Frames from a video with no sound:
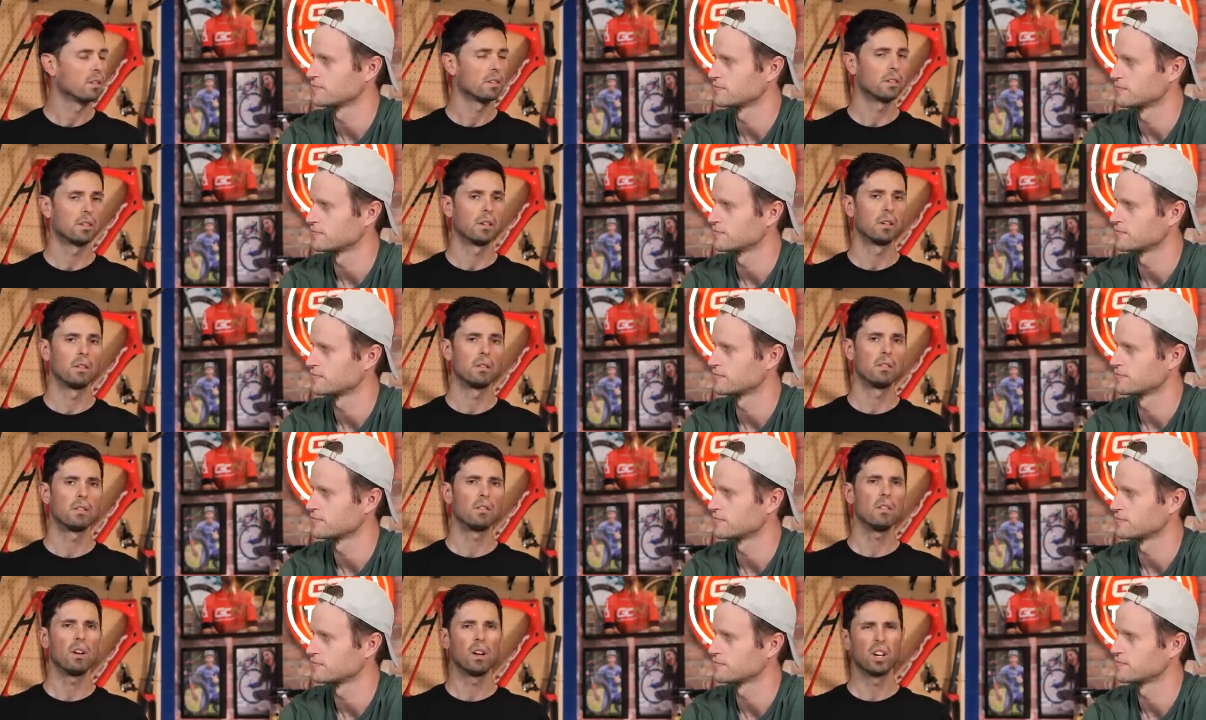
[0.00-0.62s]

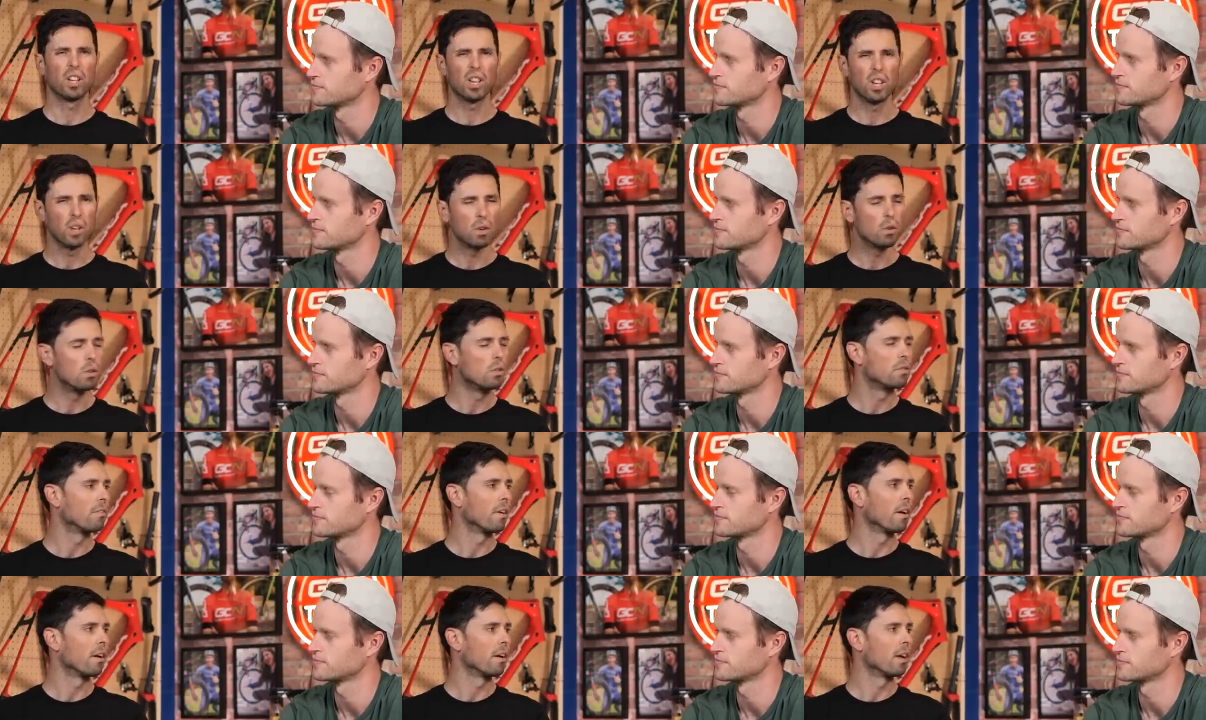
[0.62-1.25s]
Speaker 1: So there's not a
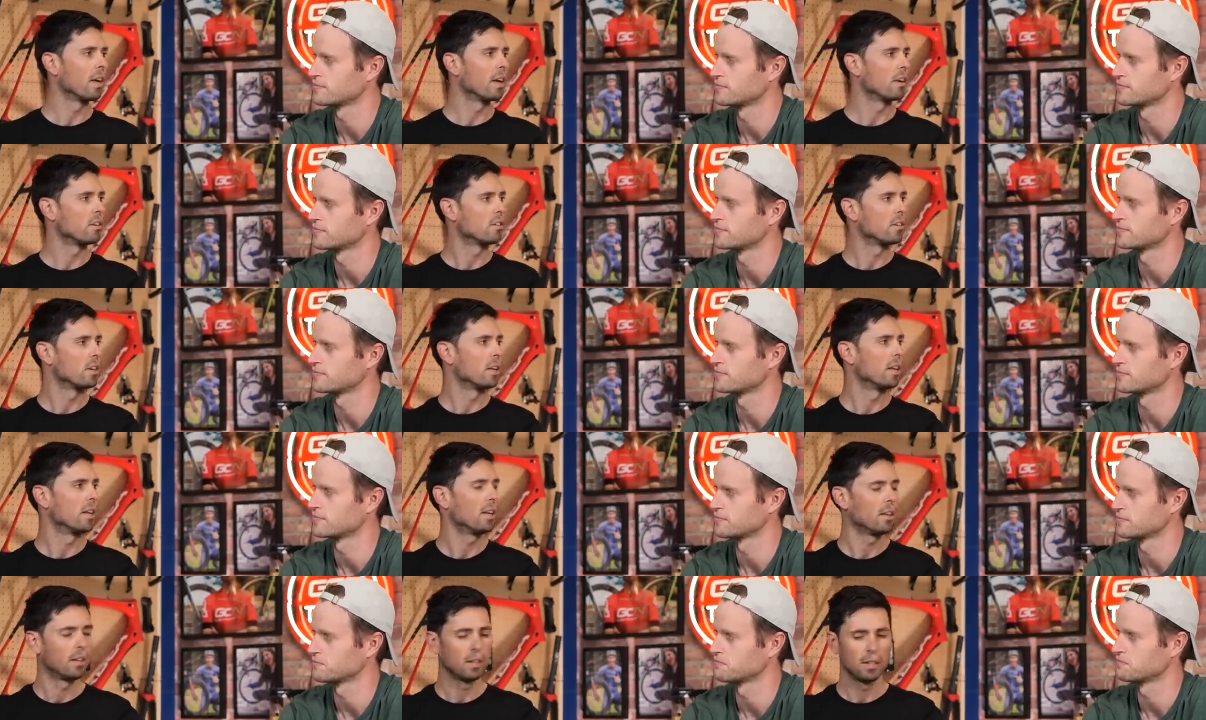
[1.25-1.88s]
huge
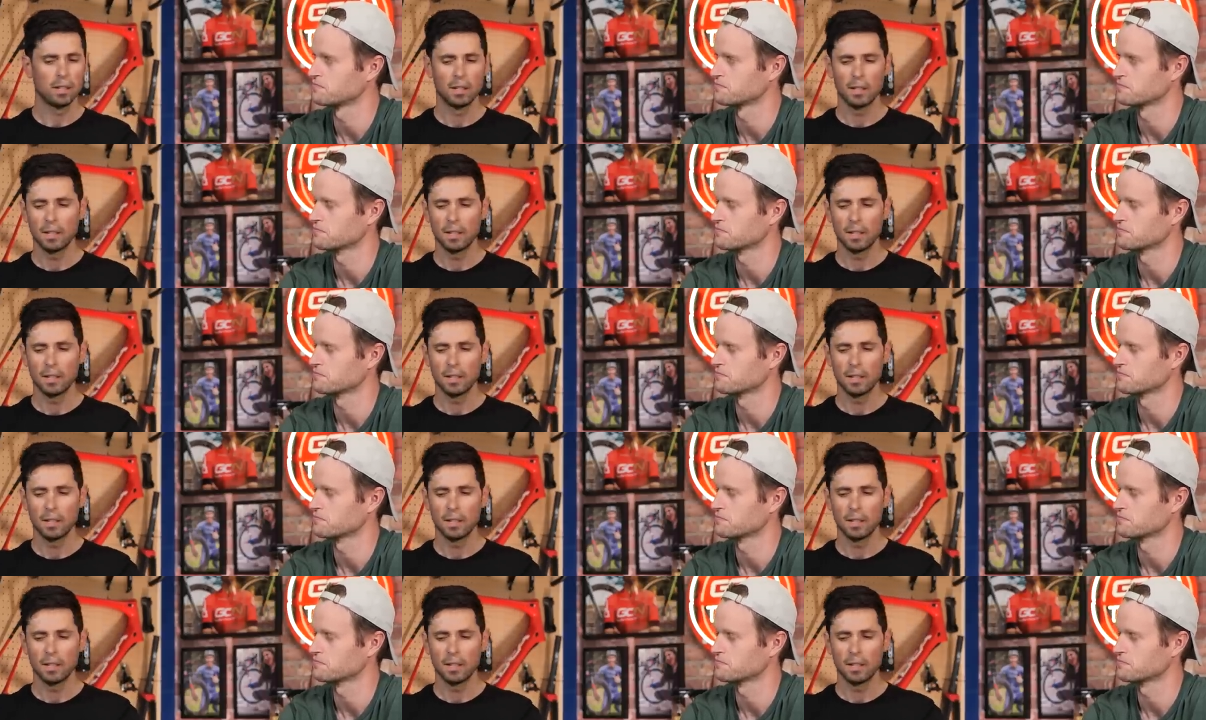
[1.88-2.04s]
variation in it.